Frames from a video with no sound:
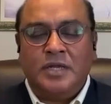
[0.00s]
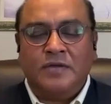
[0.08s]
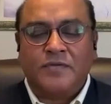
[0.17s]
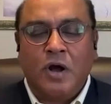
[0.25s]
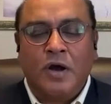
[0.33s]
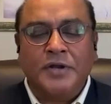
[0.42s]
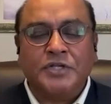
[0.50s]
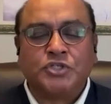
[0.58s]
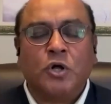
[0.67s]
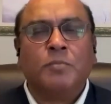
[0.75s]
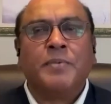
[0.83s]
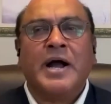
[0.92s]
If God is
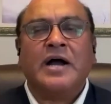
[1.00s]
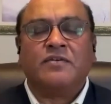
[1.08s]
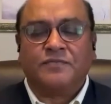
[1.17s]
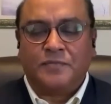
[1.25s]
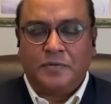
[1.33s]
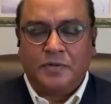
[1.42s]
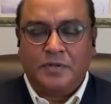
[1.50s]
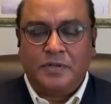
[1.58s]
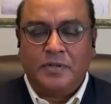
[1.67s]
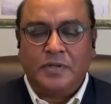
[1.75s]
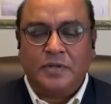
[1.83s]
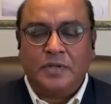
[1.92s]
all powerful,
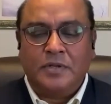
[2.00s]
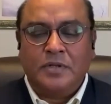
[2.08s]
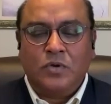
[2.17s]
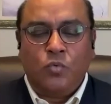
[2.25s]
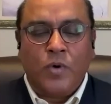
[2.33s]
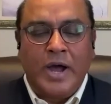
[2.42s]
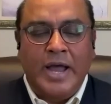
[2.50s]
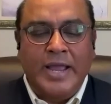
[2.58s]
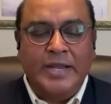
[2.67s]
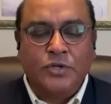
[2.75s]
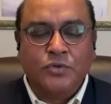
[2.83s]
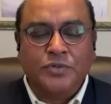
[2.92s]

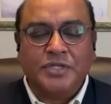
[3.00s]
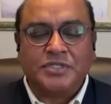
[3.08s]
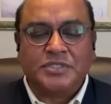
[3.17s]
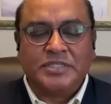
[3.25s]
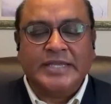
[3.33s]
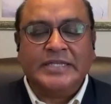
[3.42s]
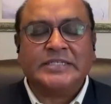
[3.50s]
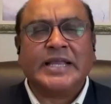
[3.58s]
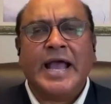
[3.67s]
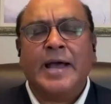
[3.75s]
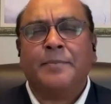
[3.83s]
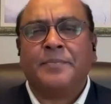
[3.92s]
why do these things
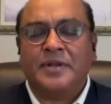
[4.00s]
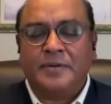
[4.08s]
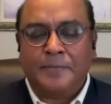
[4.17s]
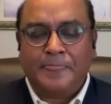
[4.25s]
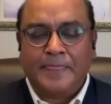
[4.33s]
happen?